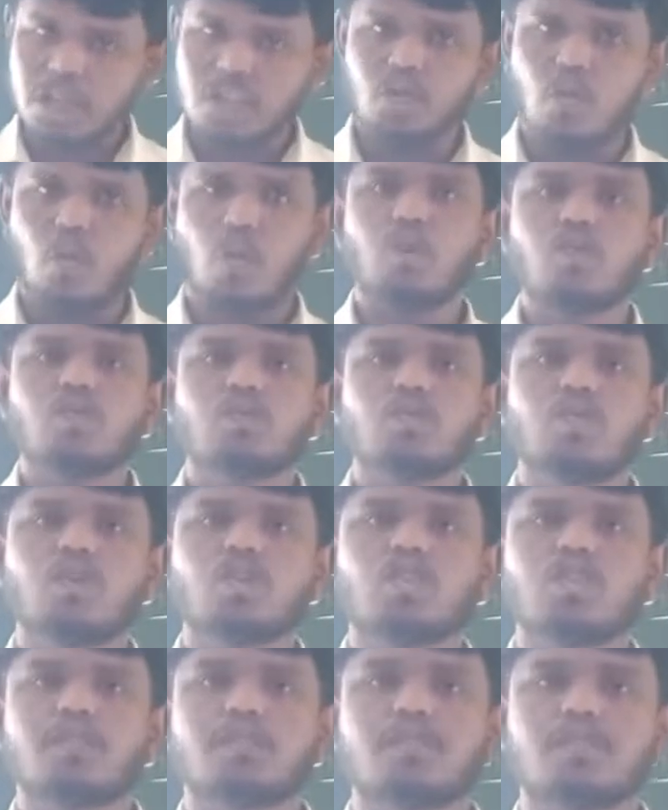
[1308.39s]
is also
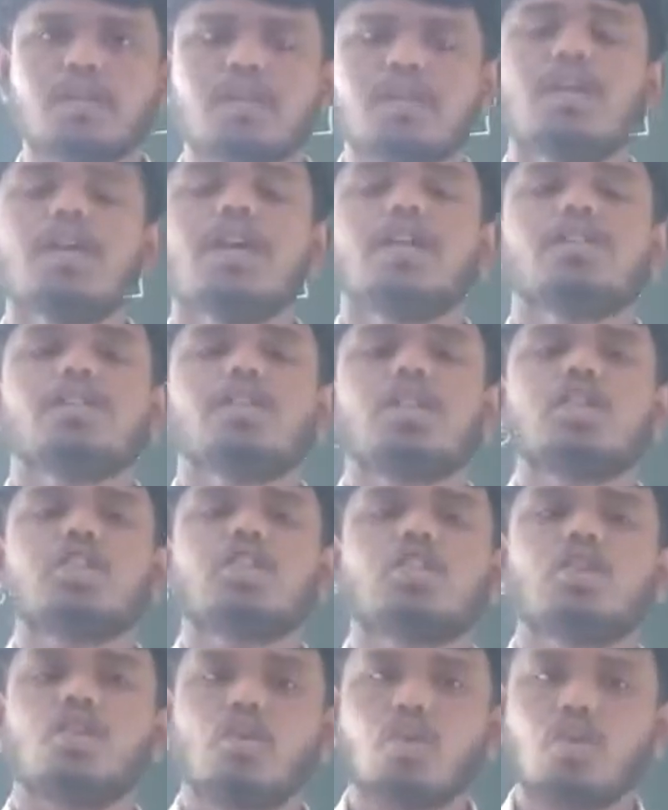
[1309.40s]
assumption there is
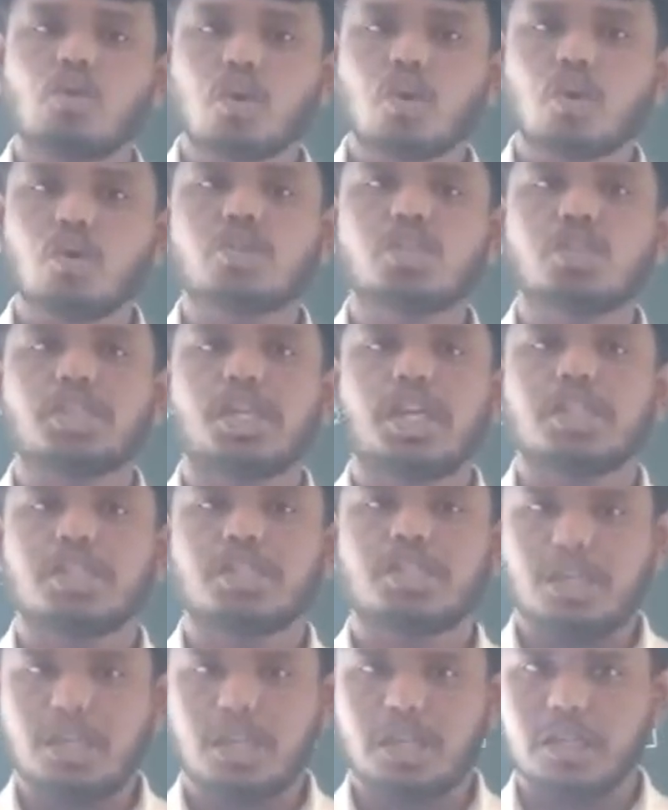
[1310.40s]
no
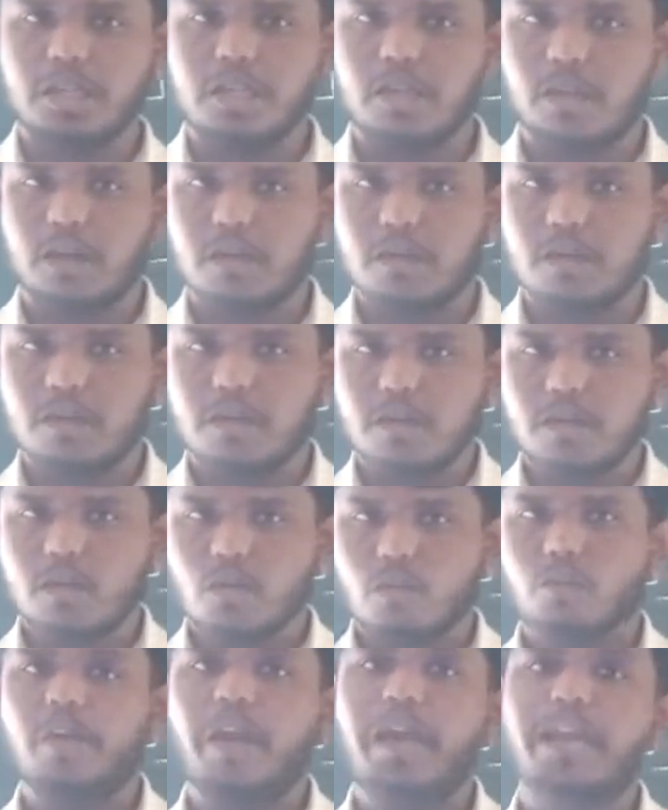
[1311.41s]
change in the
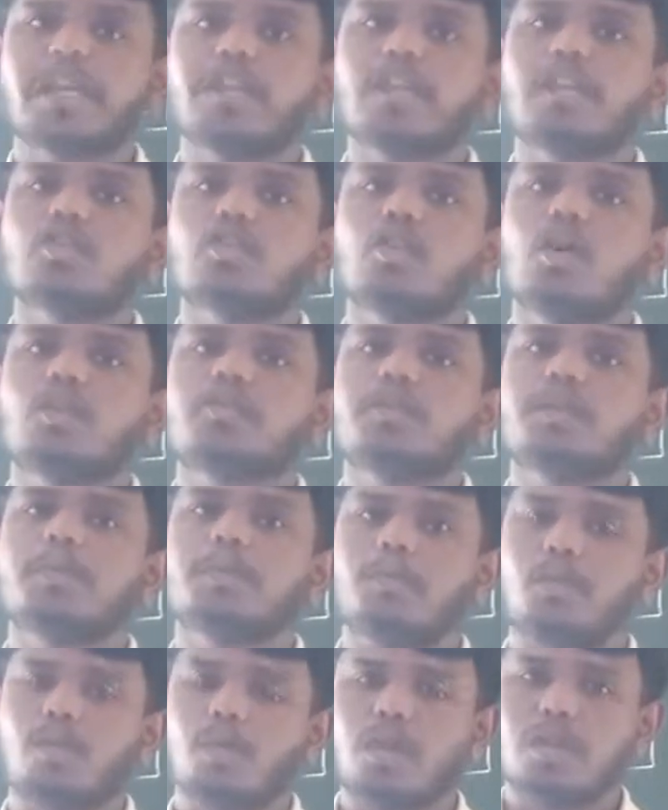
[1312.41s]
factors of the
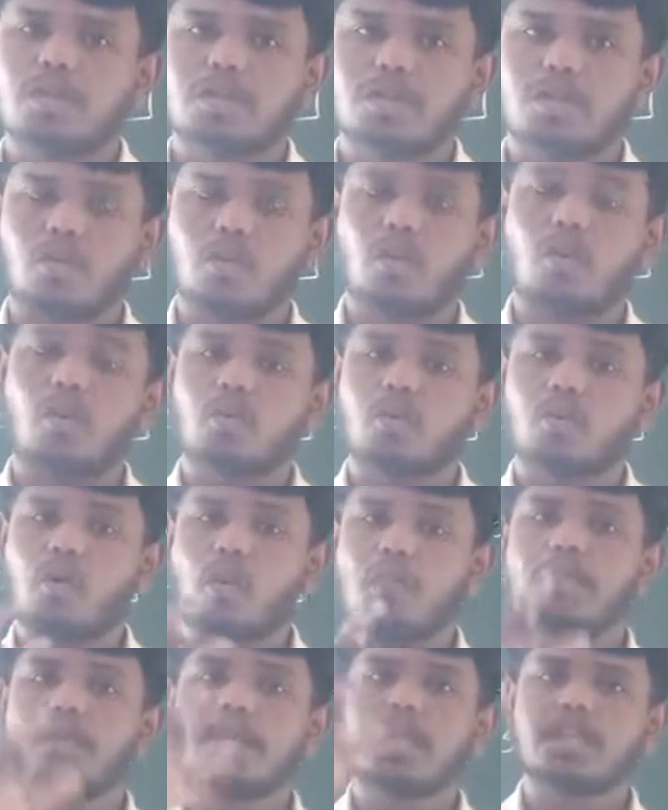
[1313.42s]
production or
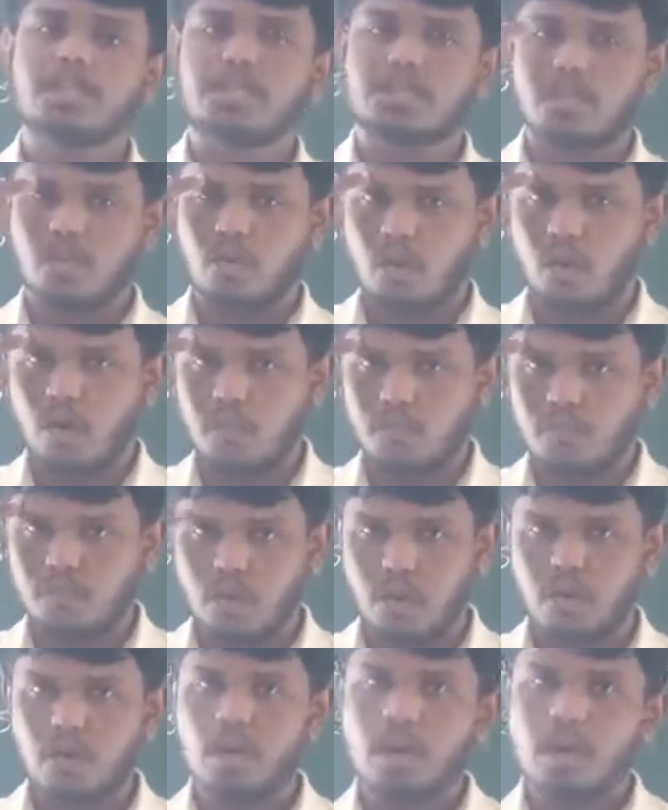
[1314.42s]
combination of
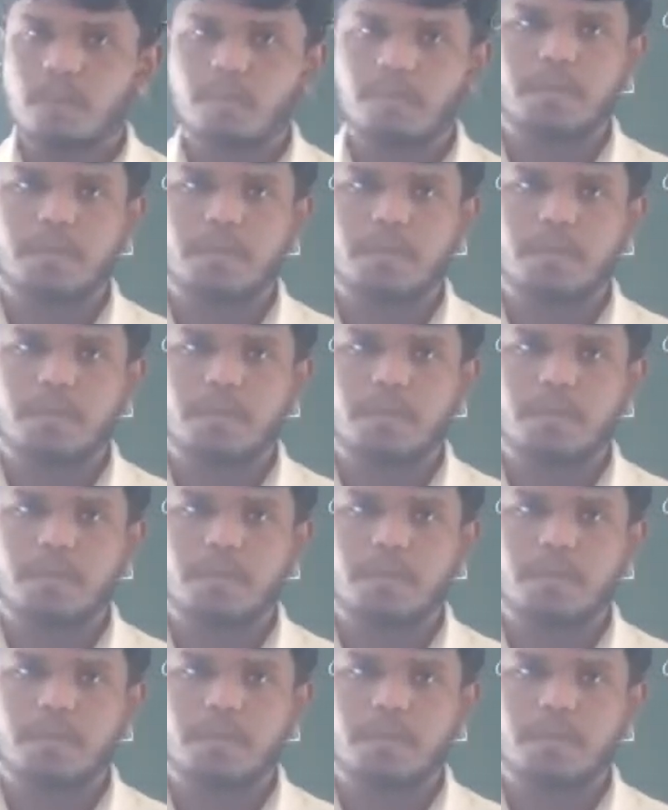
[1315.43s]
your